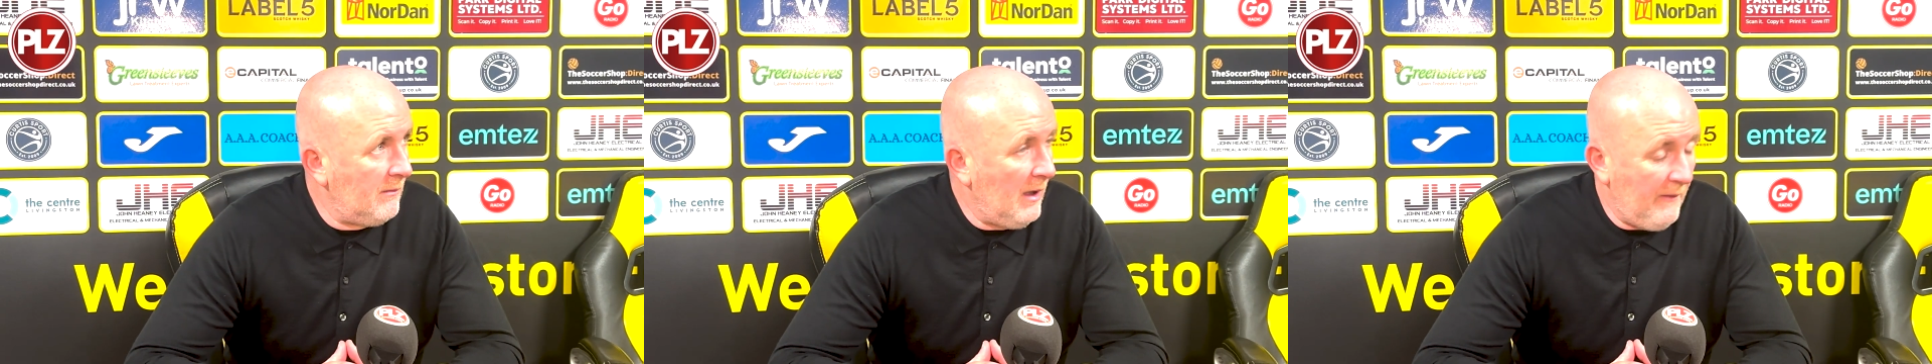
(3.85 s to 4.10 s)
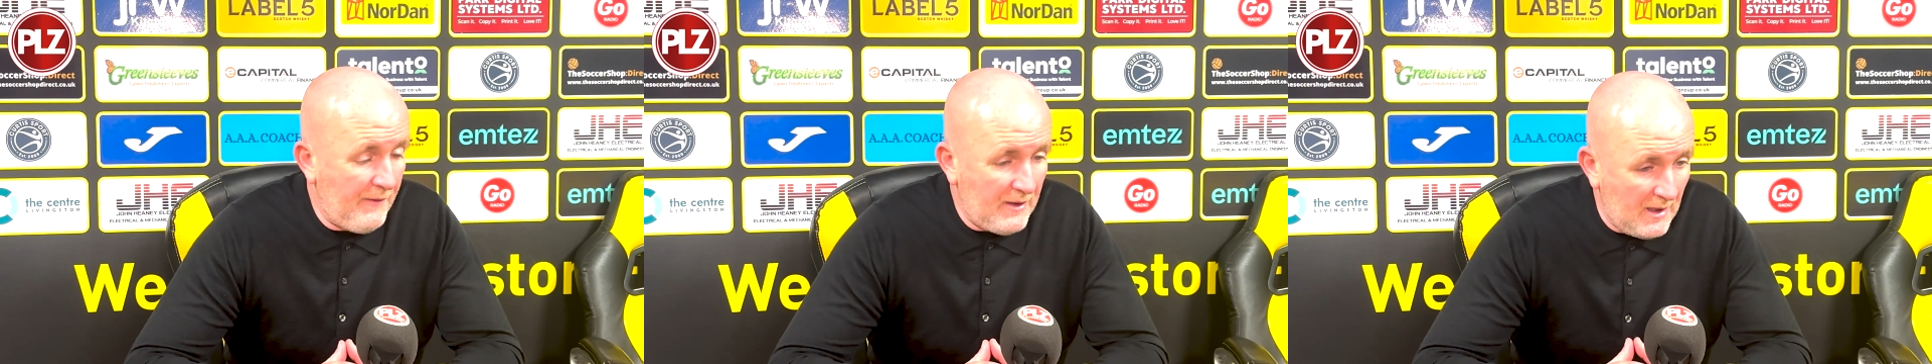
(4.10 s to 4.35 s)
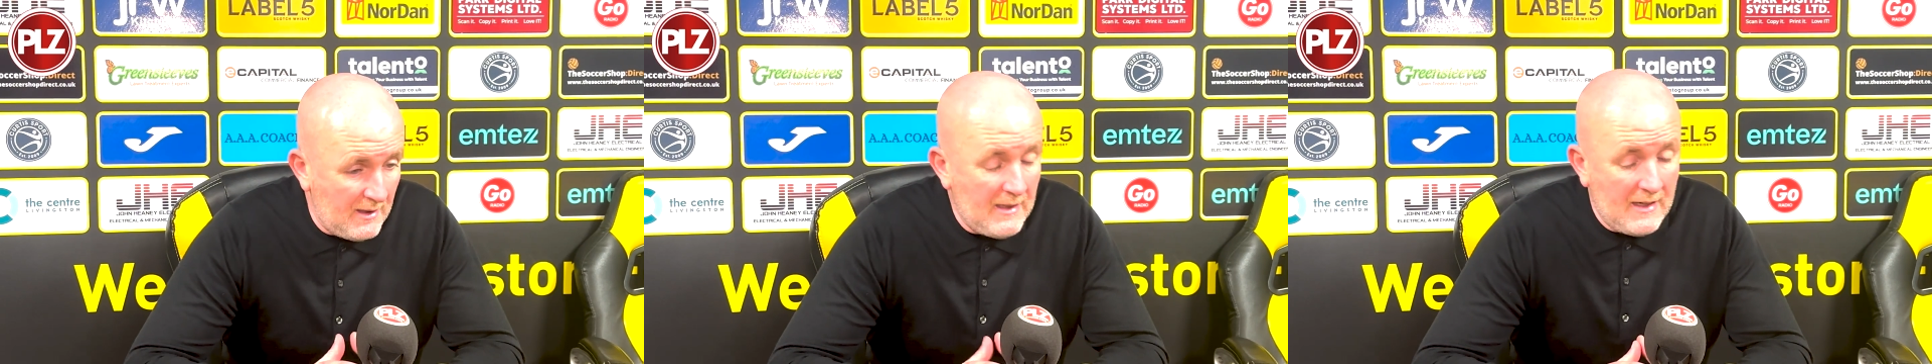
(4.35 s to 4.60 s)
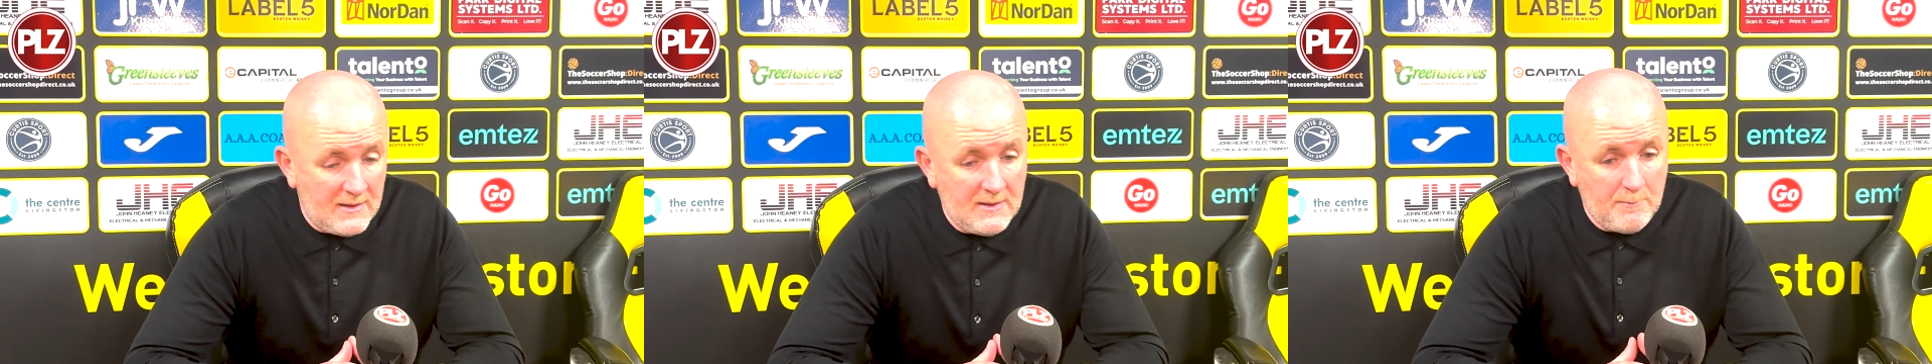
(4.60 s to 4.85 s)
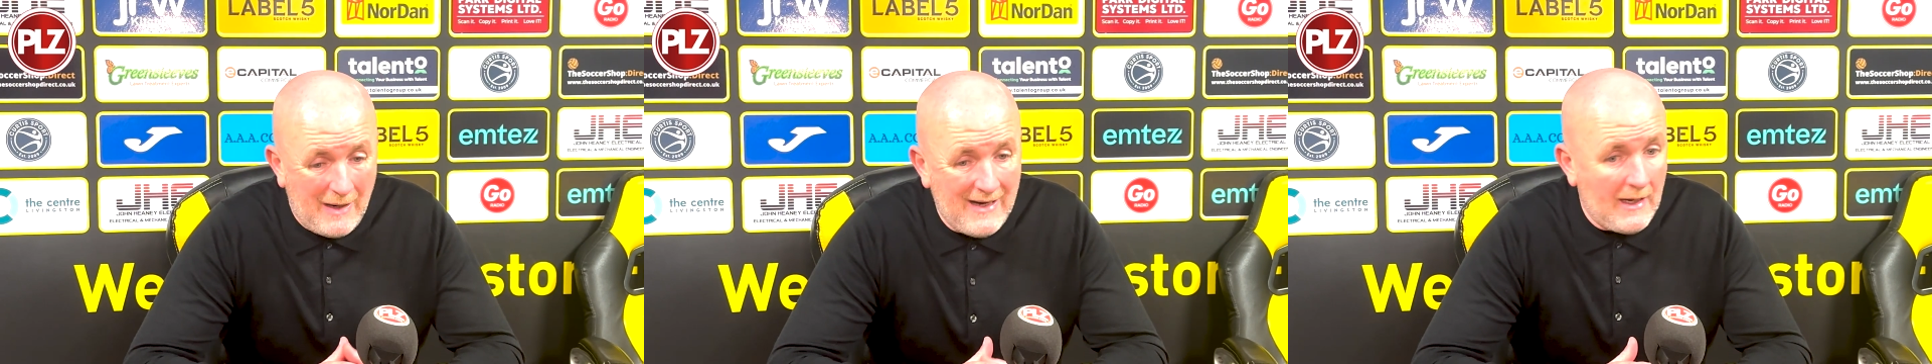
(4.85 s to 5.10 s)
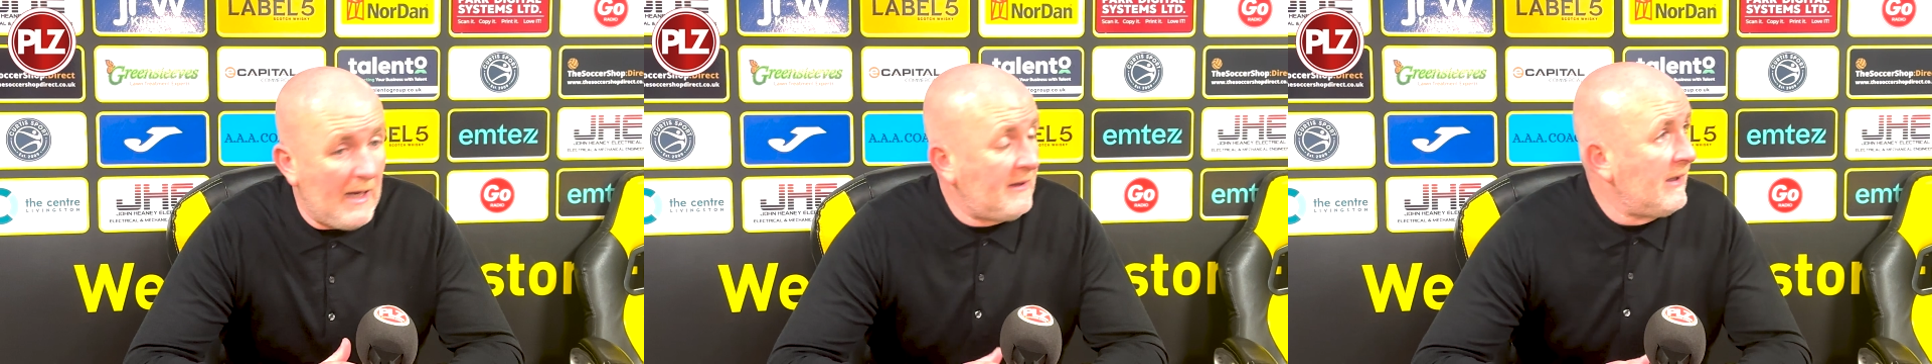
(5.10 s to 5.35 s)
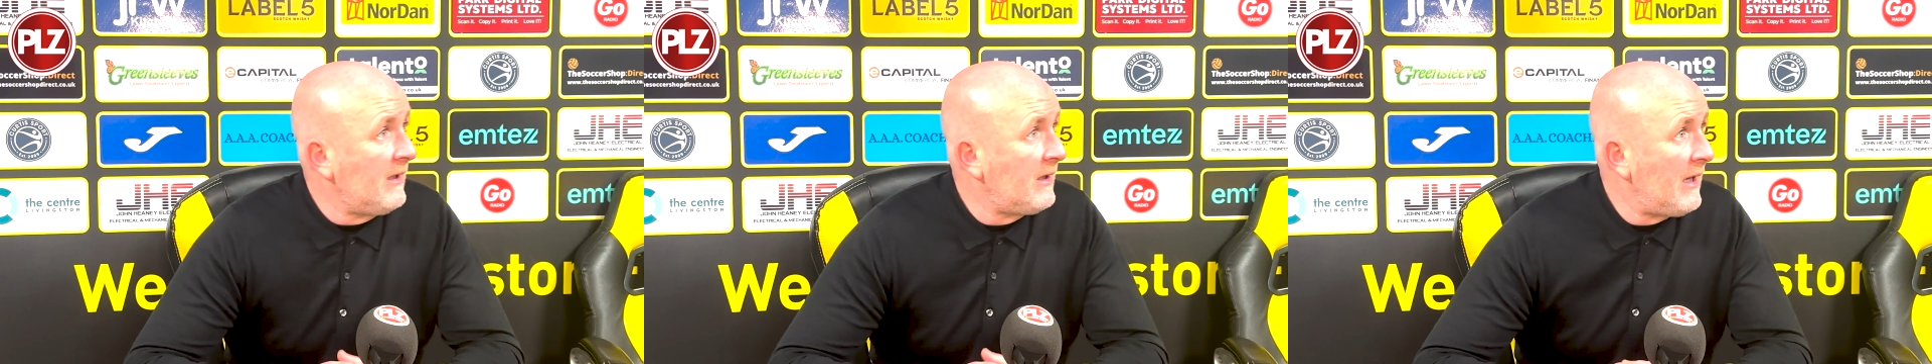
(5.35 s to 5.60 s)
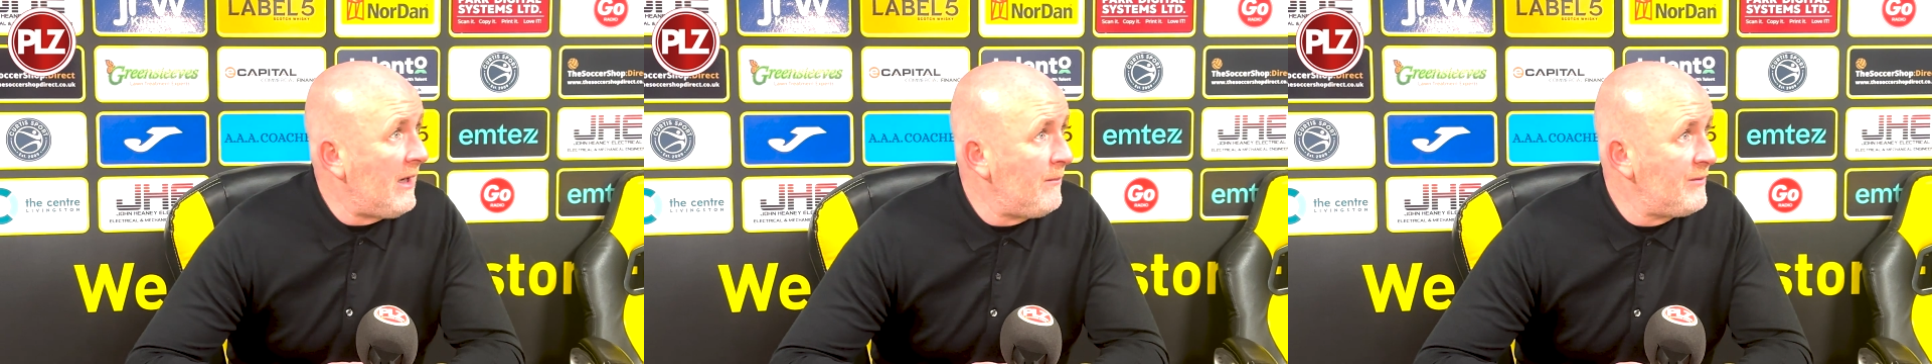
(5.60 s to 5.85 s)
if he isn't bang at it in
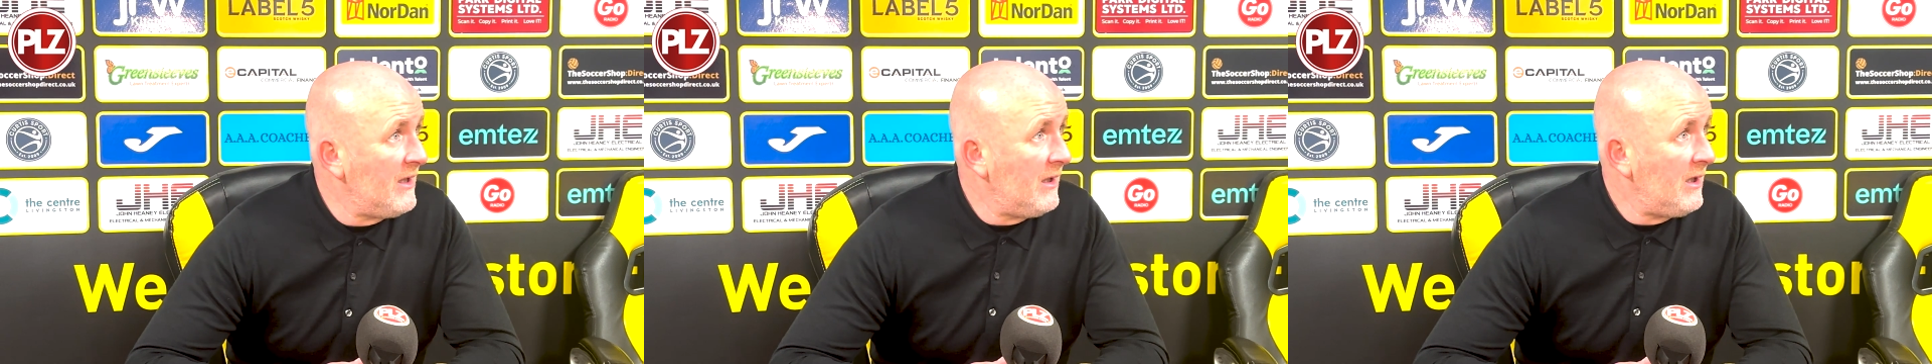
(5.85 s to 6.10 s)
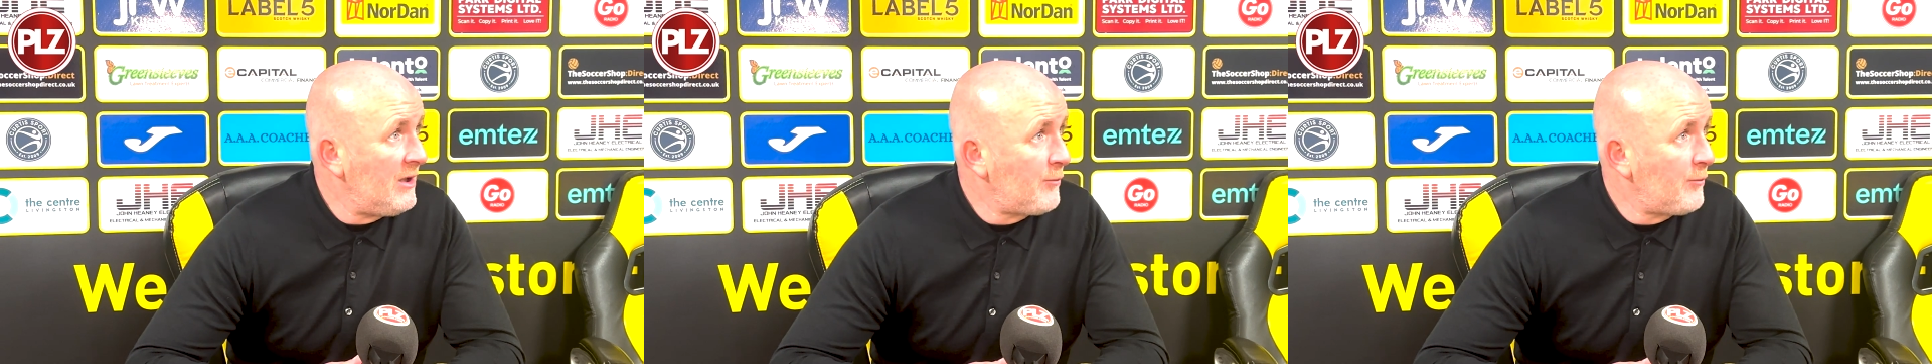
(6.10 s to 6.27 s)
games, he's